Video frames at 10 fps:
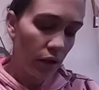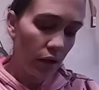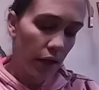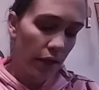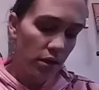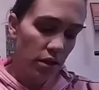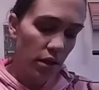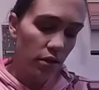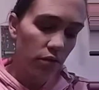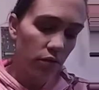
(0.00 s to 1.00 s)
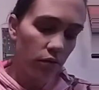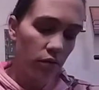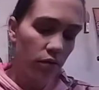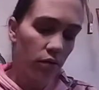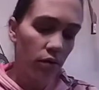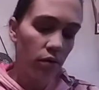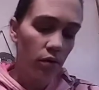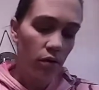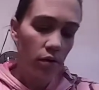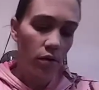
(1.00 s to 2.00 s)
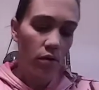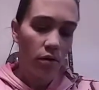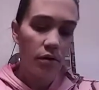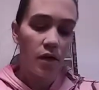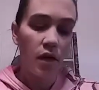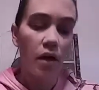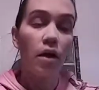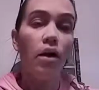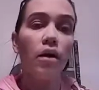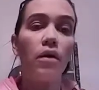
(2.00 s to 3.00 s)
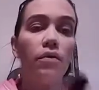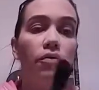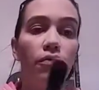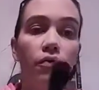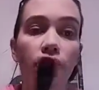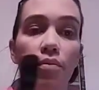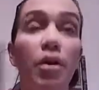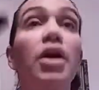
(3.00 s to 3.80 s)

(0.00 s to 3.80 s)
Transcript: eyeshadow that I got from my